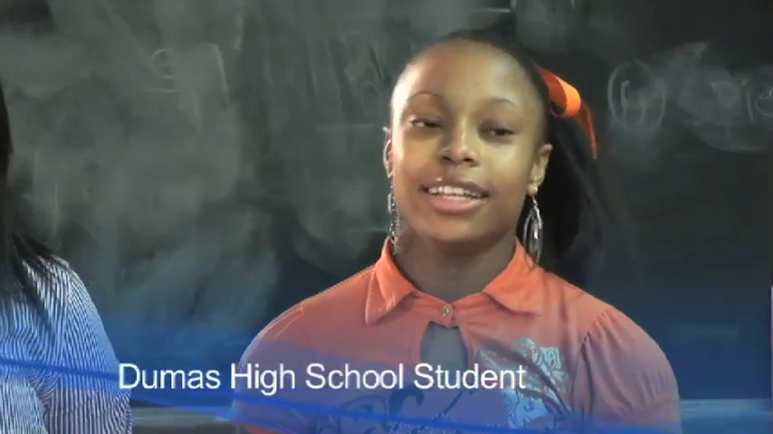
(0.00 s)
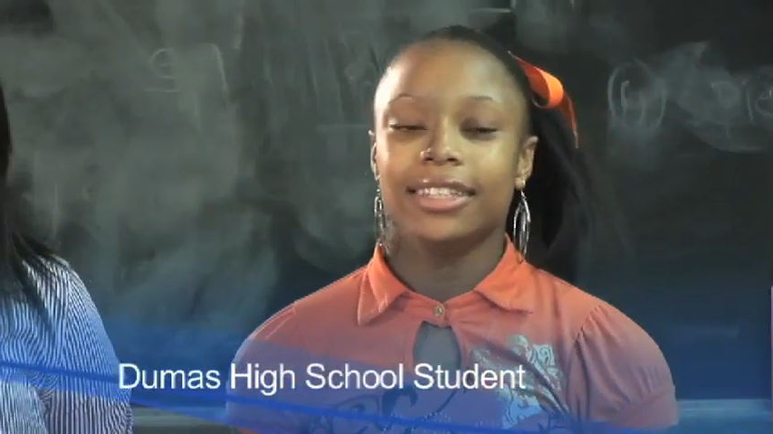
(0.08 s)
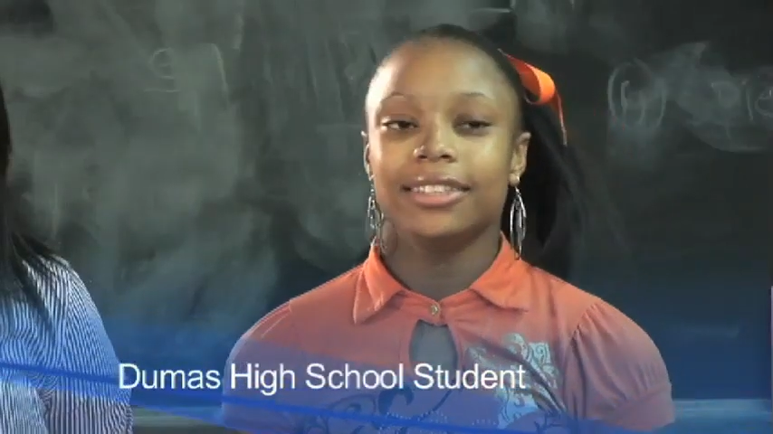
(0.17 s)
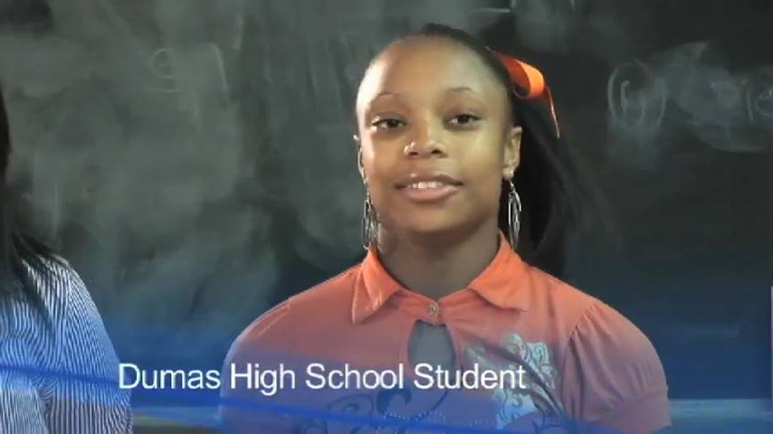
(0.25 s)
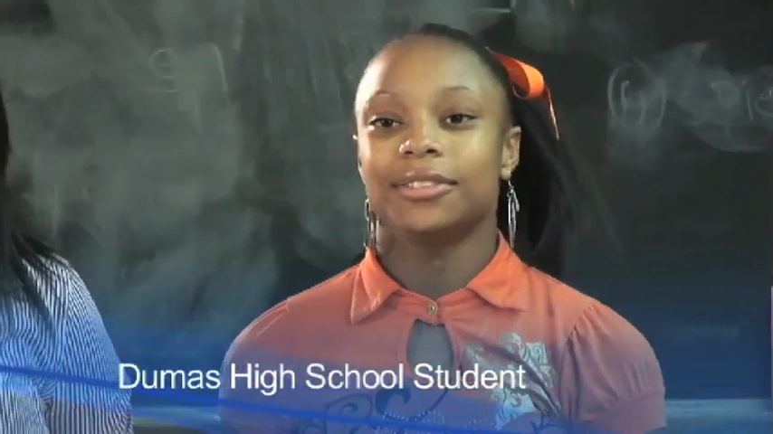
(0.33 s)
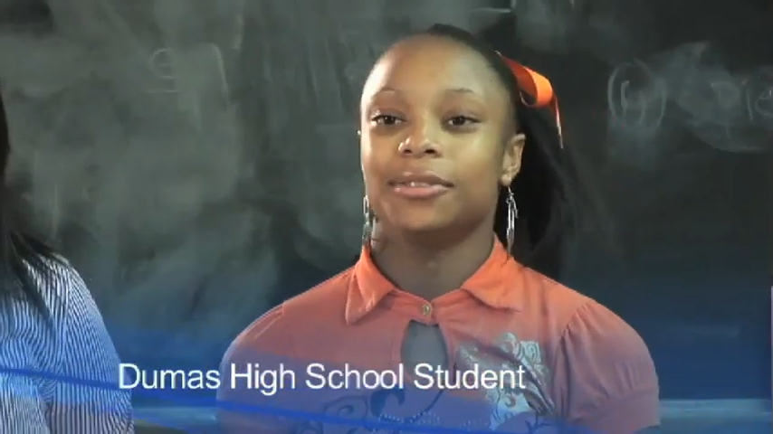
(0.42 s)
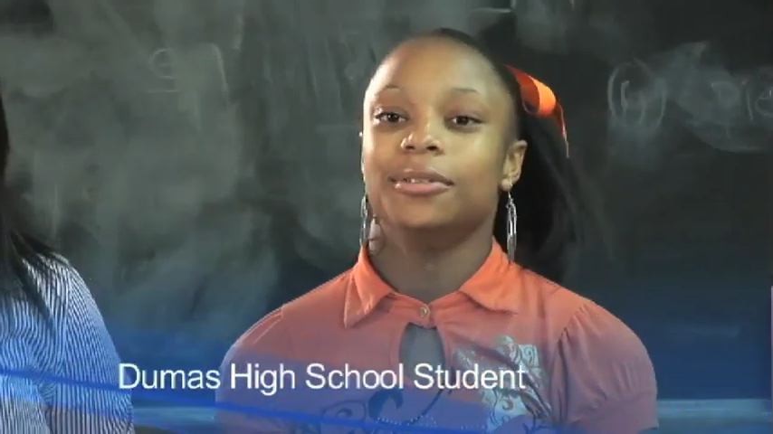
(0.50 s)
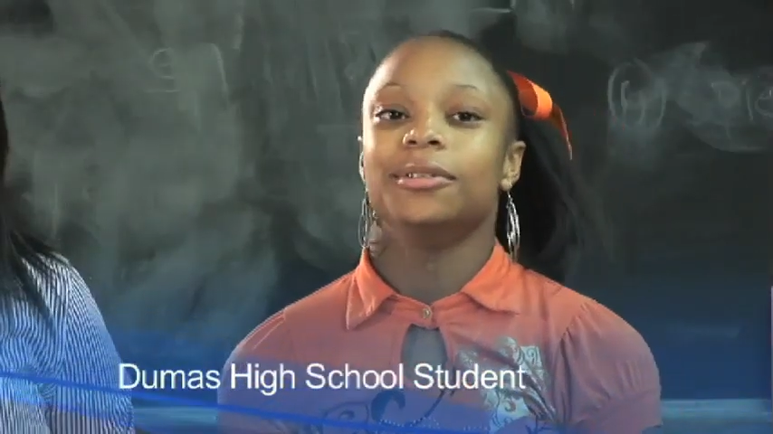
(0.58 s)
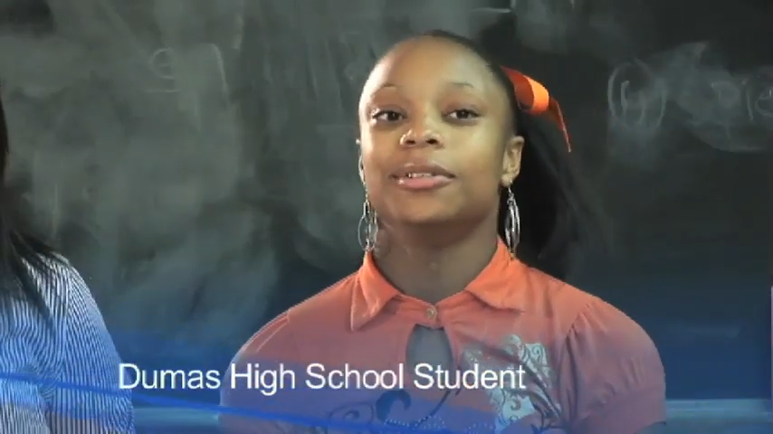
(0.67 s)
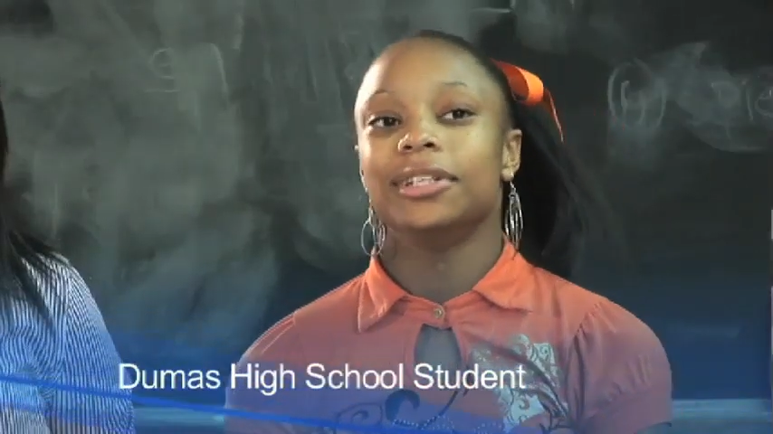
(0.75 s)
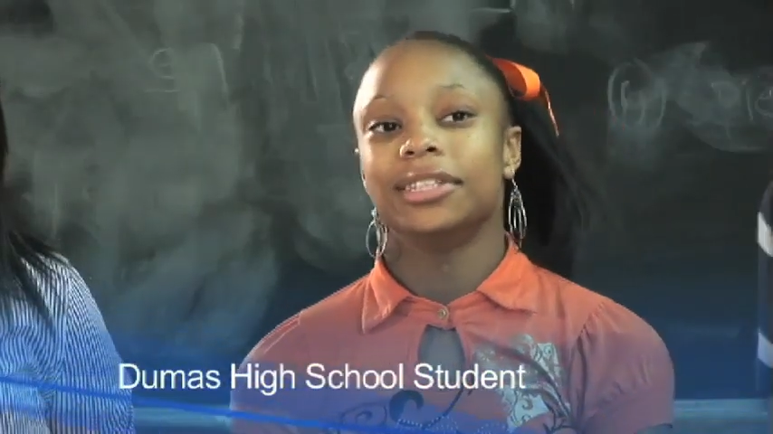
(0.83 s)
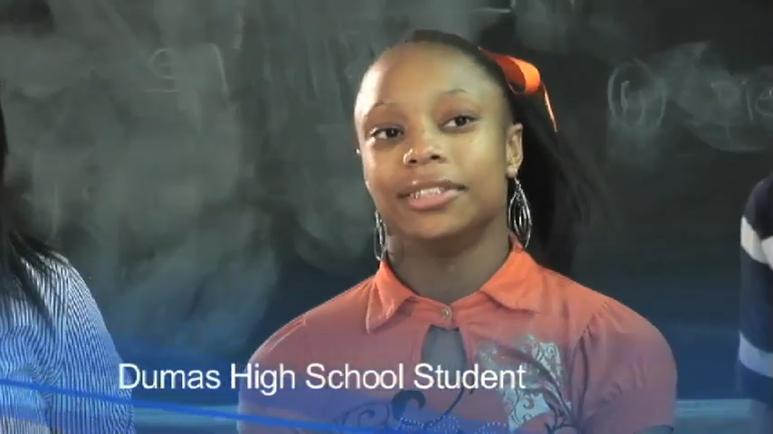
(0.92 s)
this is
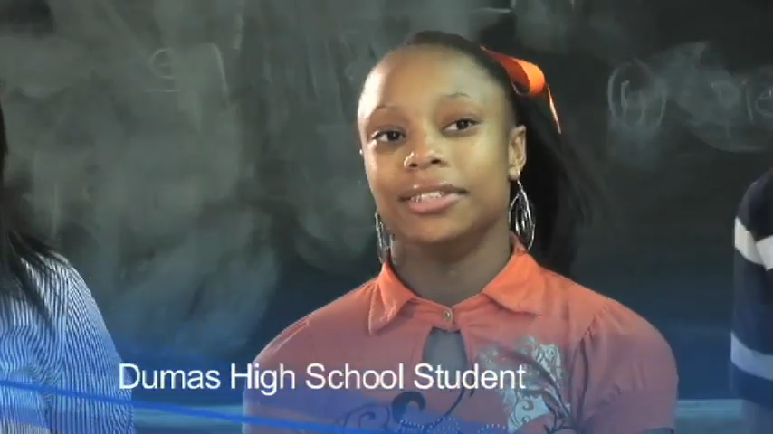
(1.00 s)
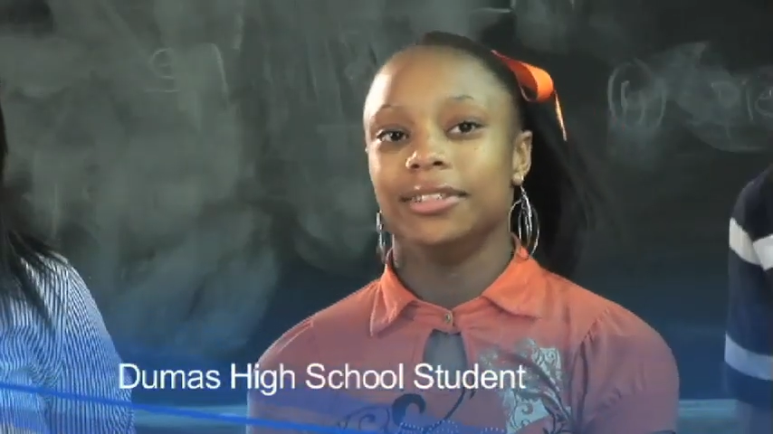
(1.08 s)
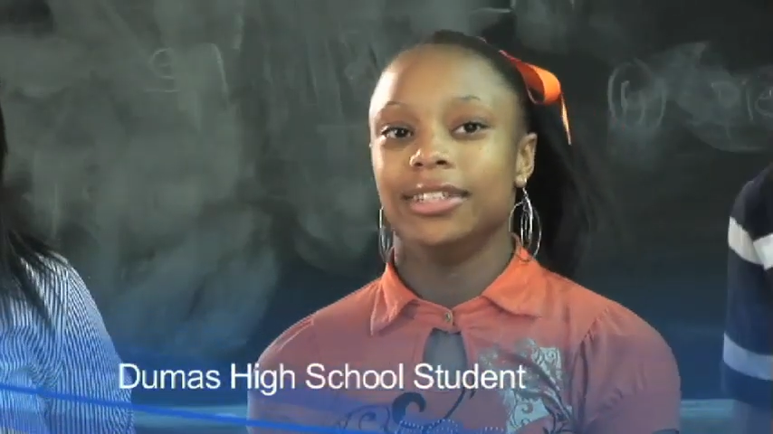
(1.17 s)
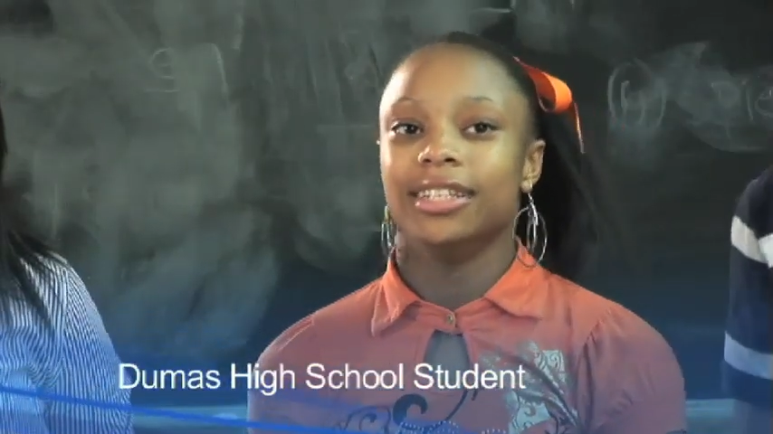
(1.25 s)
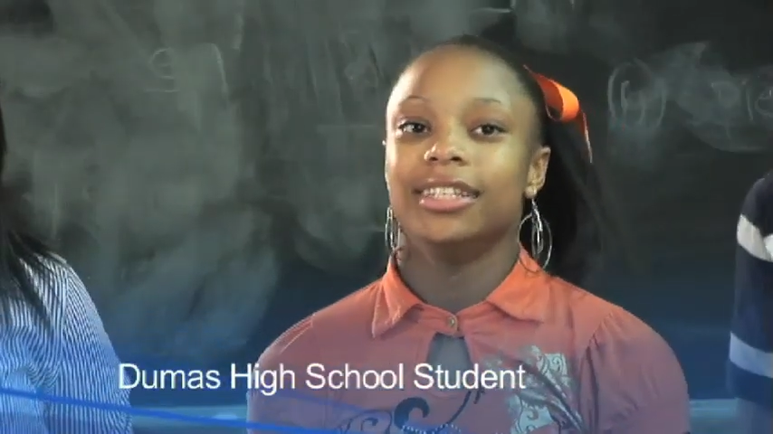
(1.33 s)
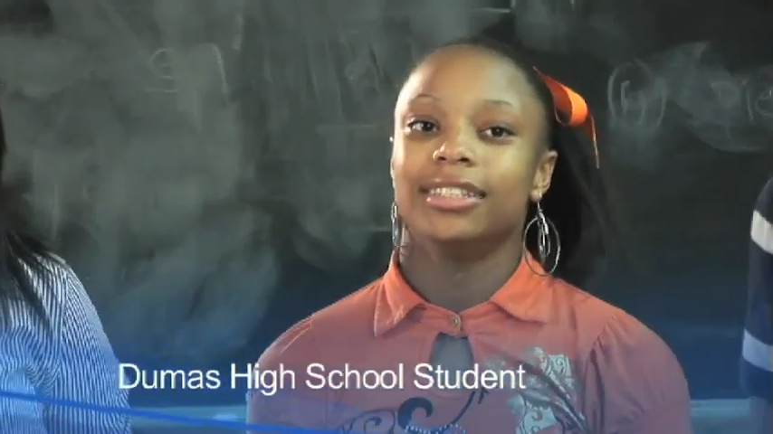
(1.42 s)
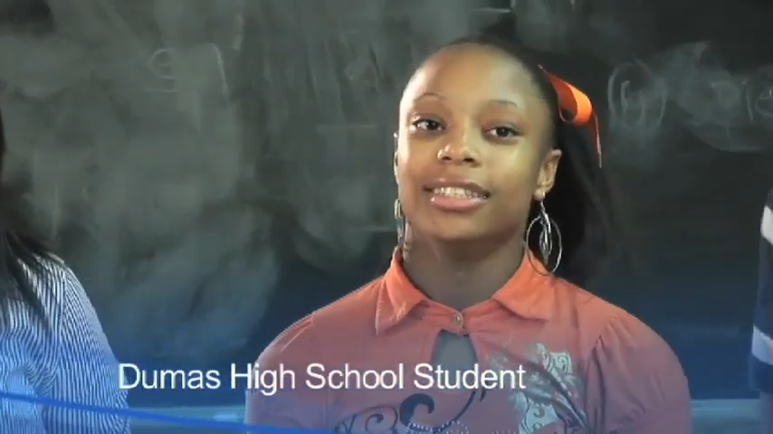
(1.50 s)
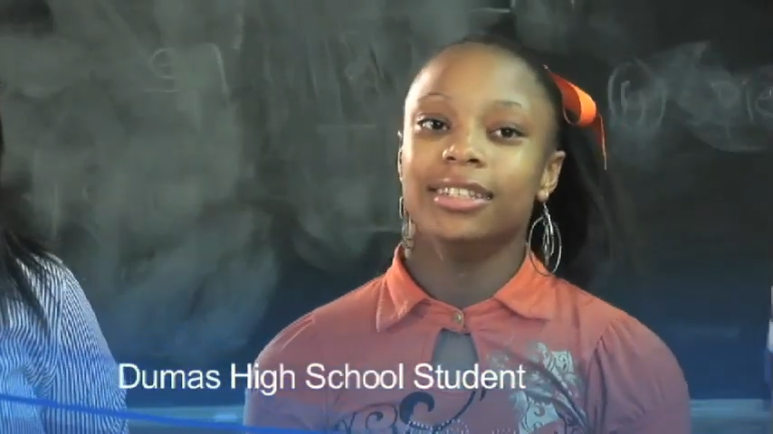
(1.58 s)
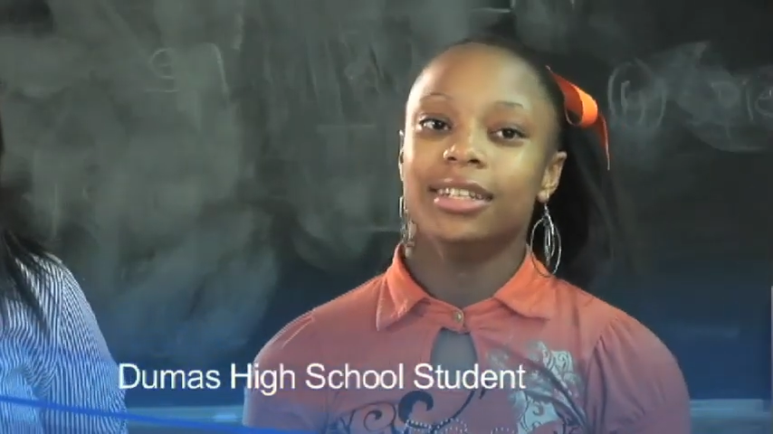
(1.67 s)
cool, let's do this.